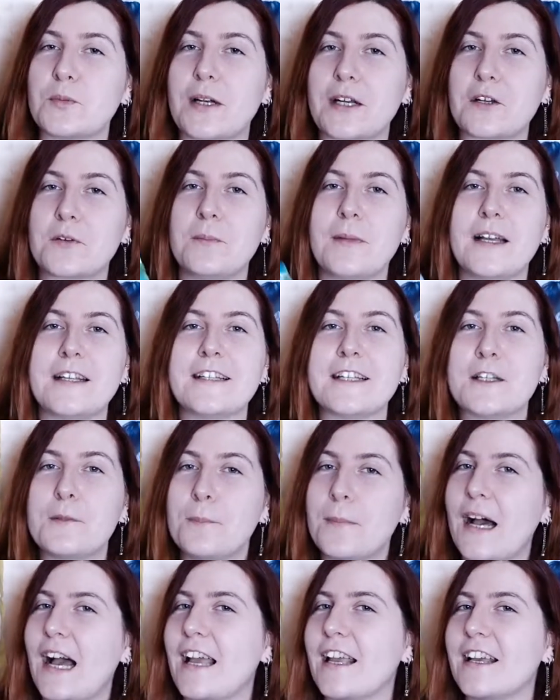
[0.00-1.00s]

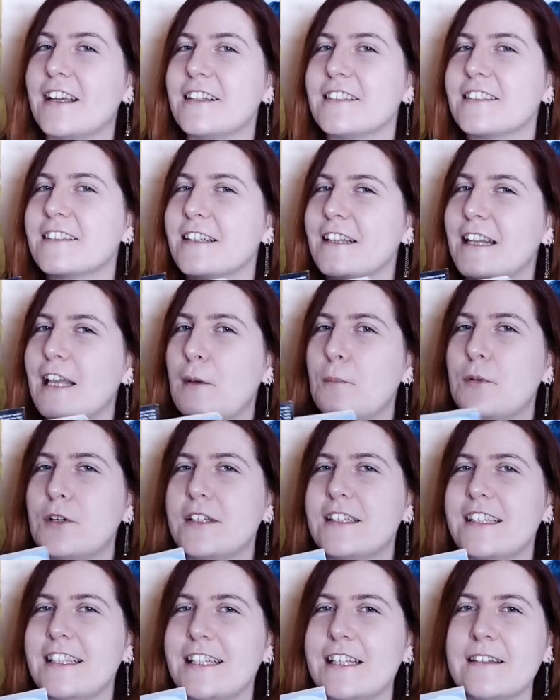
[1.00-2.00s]
recommended by a
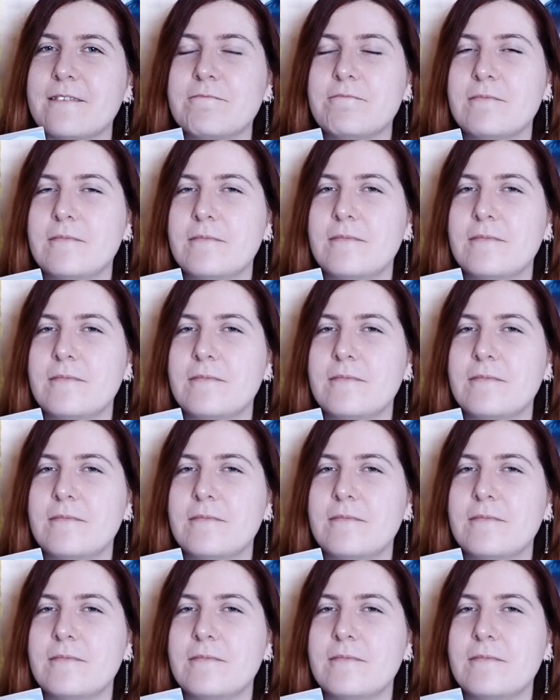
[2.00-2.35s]
celebrity,